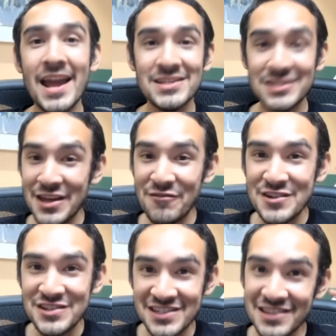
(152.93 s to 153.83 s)
and Seth
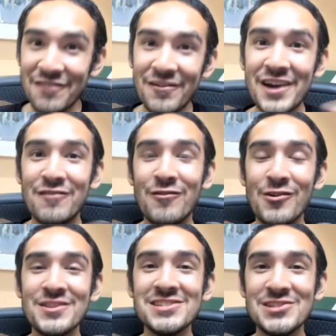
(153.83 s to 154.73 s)
Freeze is in the Final
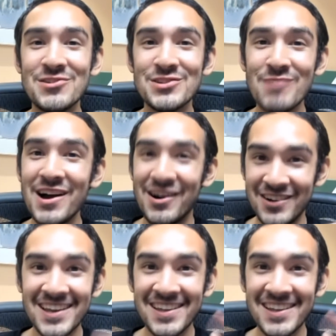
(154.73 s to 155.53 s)
Four this year as well.